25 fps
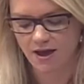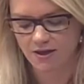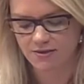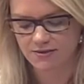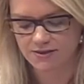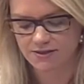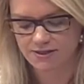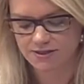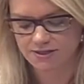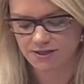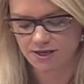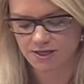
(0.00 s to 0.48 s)

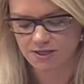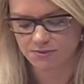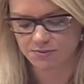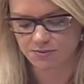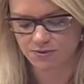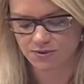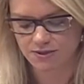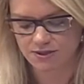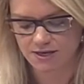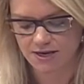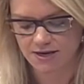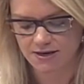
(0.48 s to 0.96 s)
this does
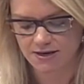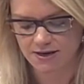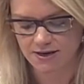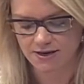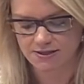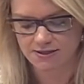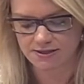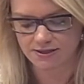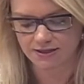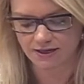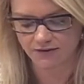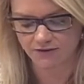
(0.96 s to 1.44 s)
present a
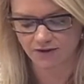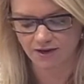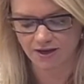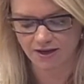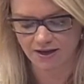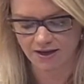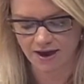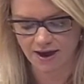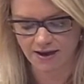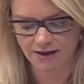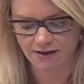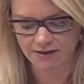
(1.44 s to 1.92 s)

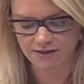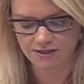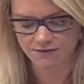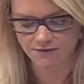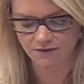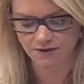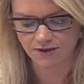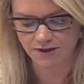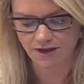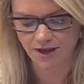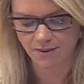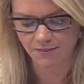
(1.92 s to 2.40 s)
significant catalyst
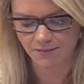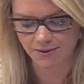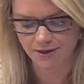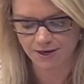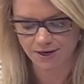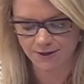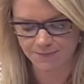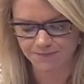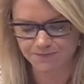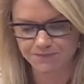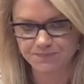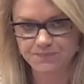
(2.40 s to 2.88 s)
for the
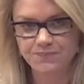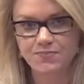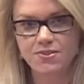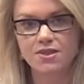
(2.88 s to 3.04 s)
company.